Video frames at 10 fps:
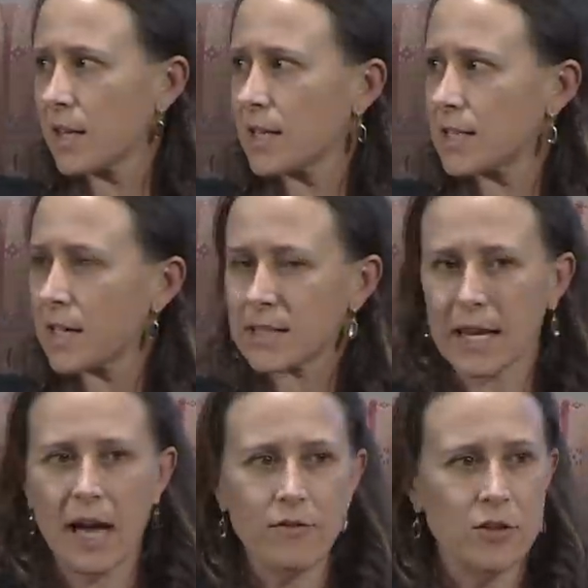that it says i
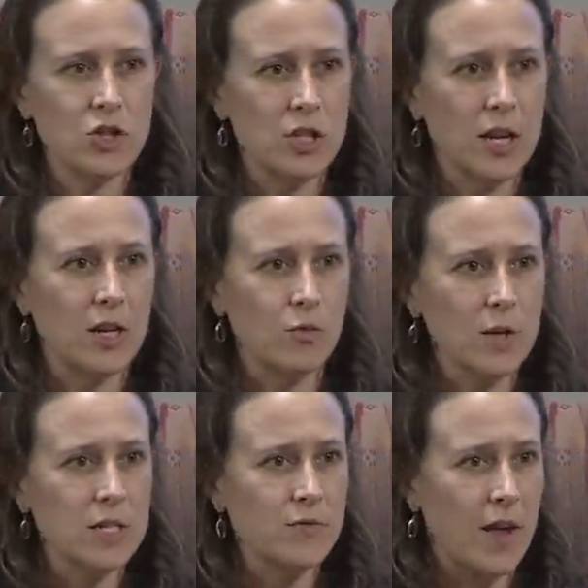have this genetic
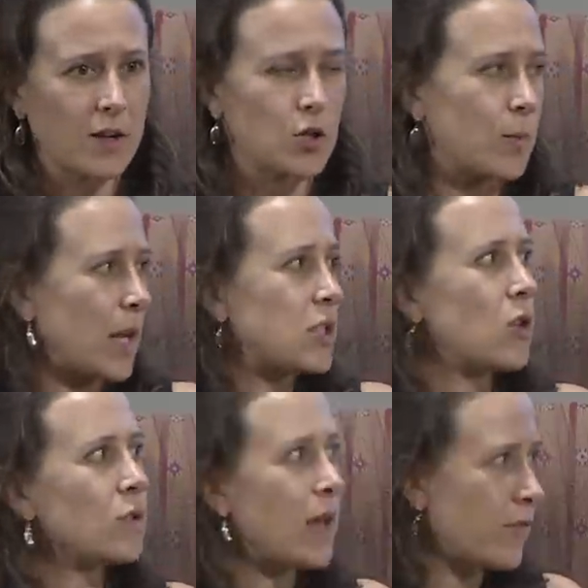risk factor but i
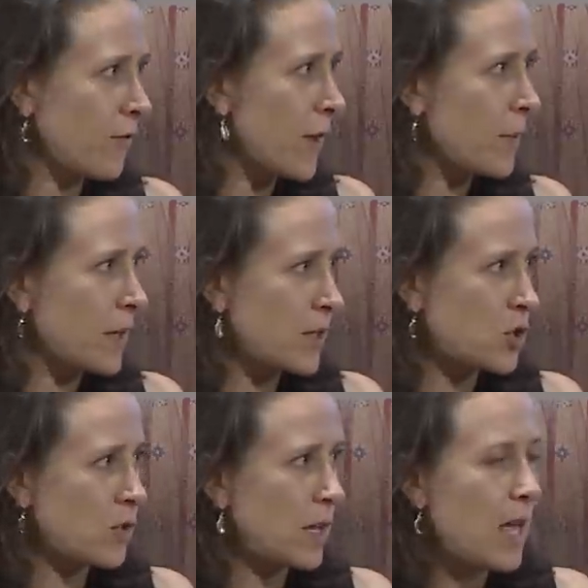don't have a family
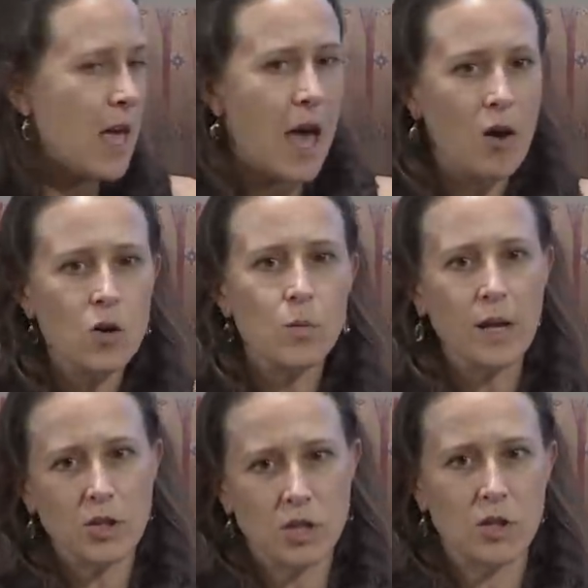history how can we
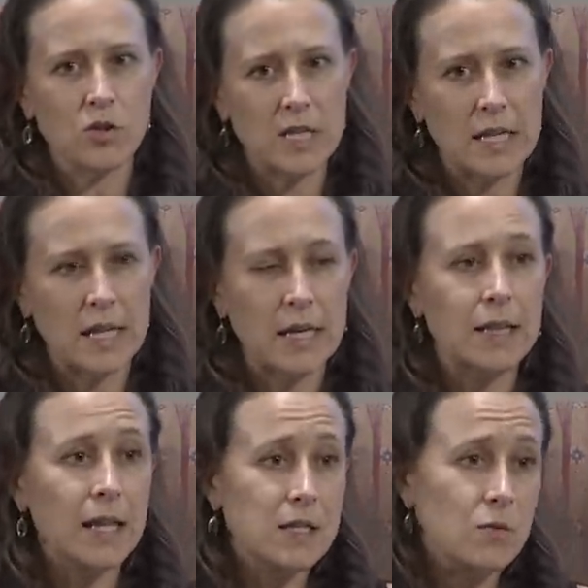actually understand that and
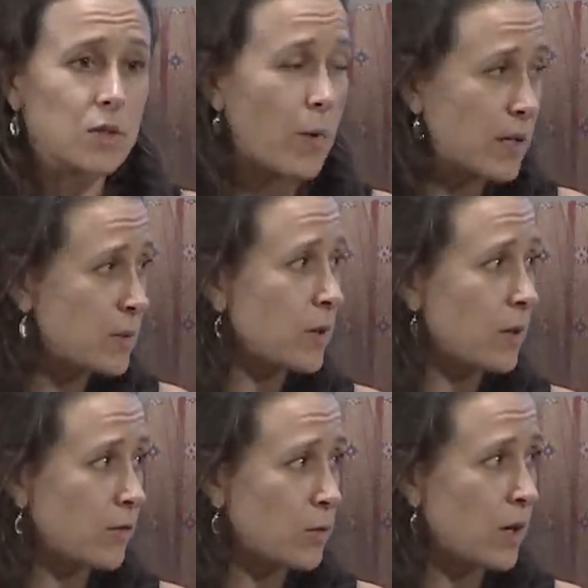that's the
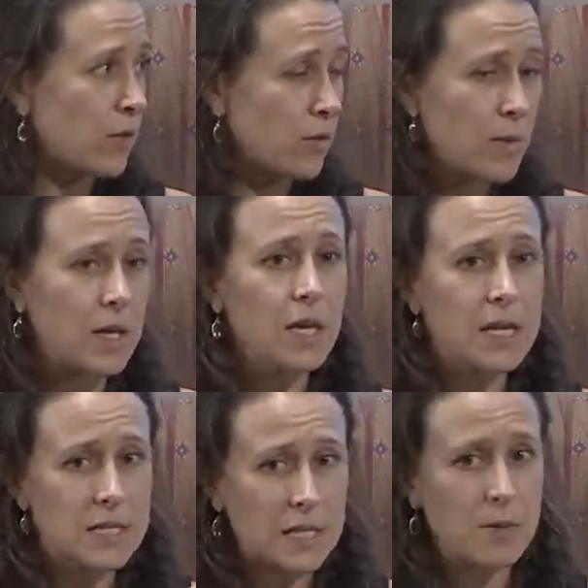responsibility of 23andme
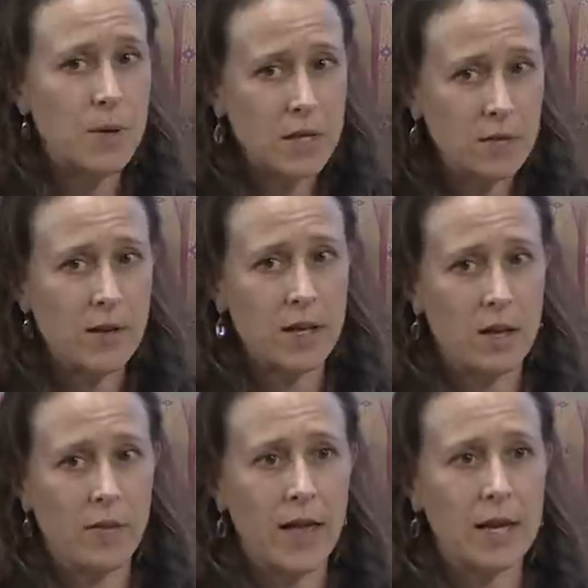to keep innovating
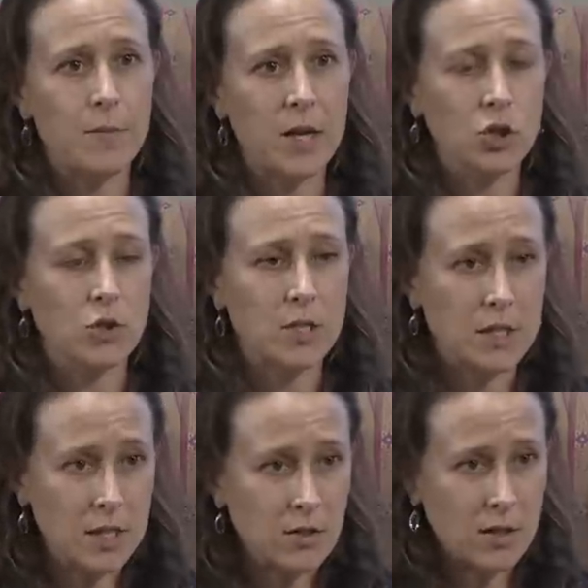on that and make sure it's
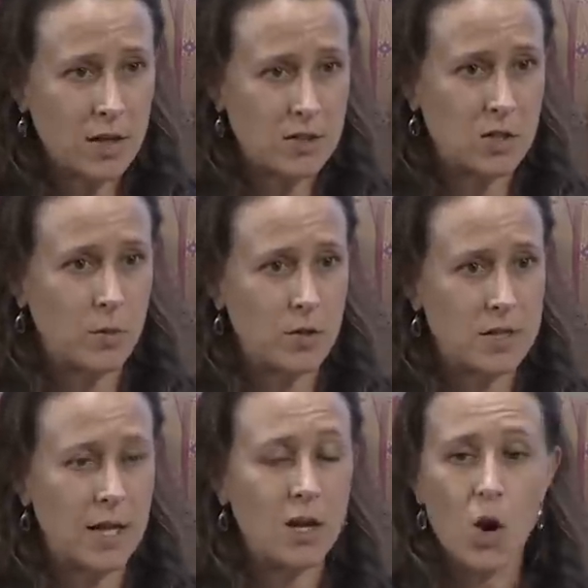clear to customers
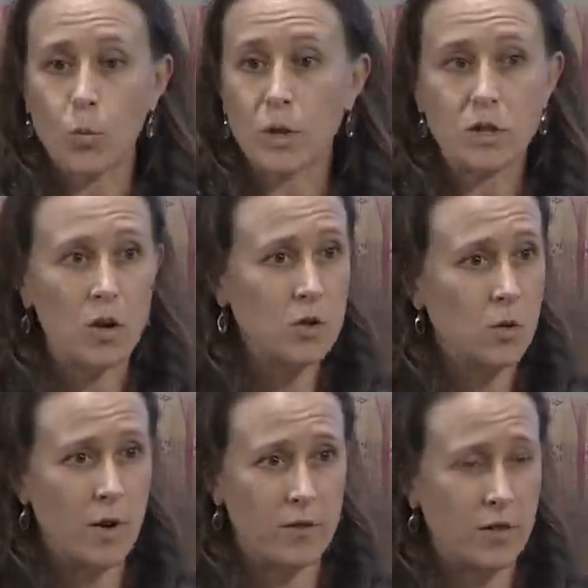that we don't
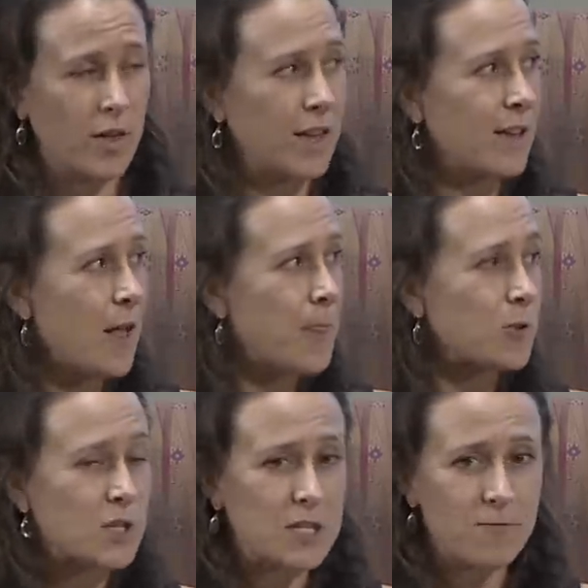know everything
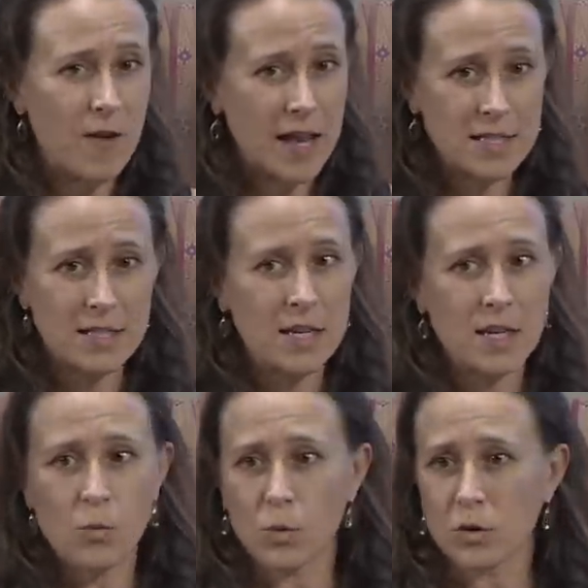there's this
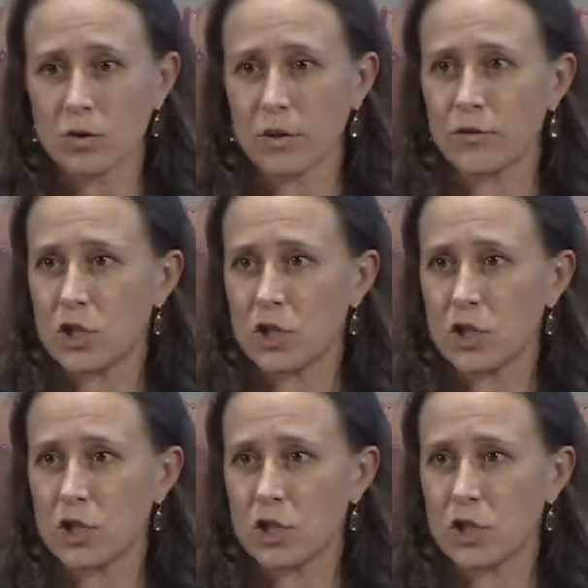fascinating world of